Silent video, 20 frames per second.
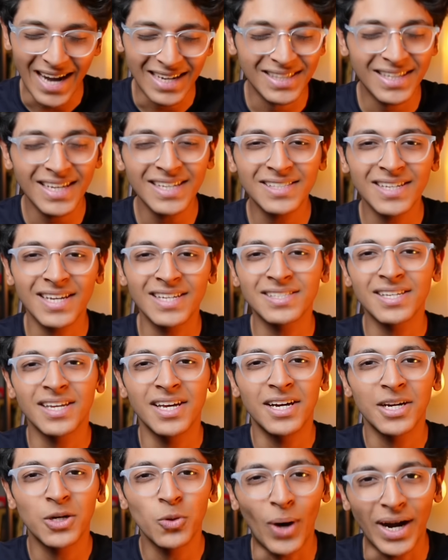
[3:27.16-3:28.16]
And this is
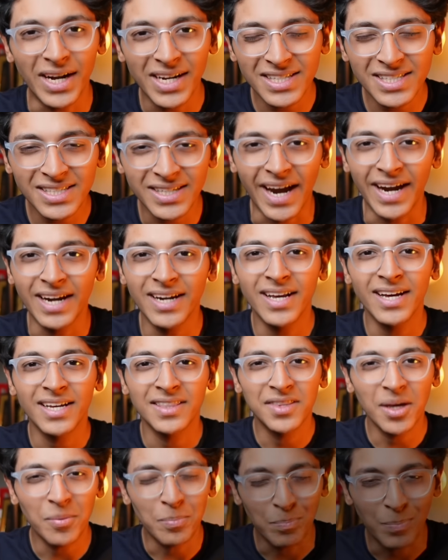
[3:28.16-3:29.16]
to understand
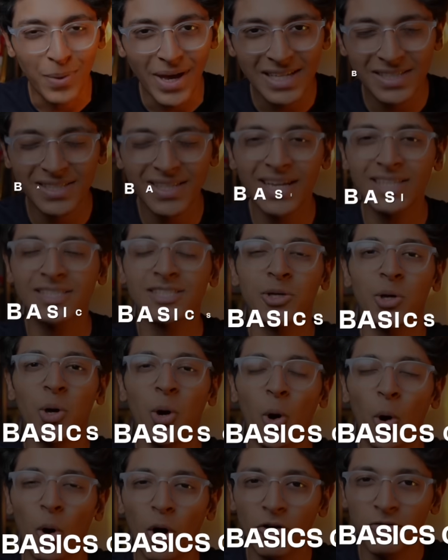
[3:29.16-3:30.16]
the basics
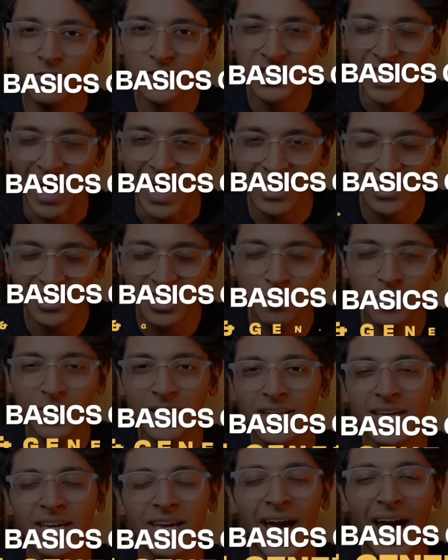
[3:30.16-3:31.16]
of
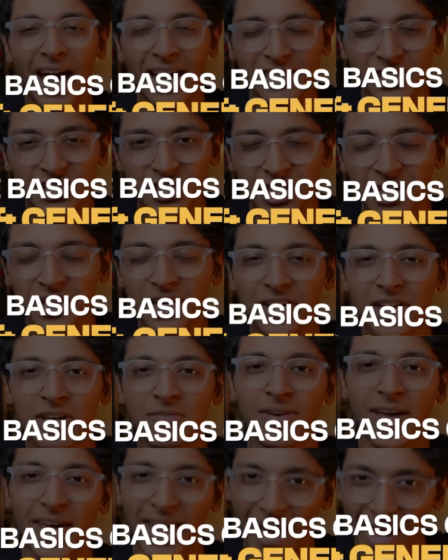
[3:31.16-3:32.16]
ChatGPT and
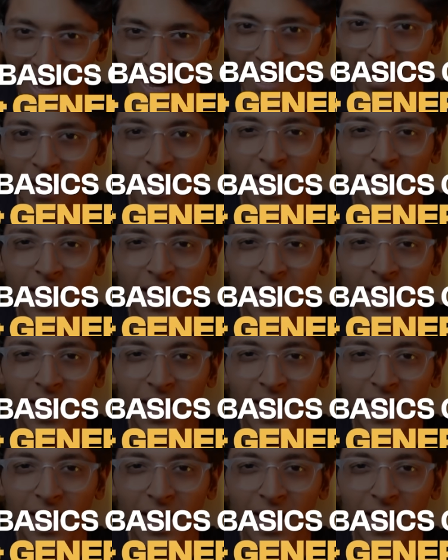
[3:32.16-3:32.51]
generative AI.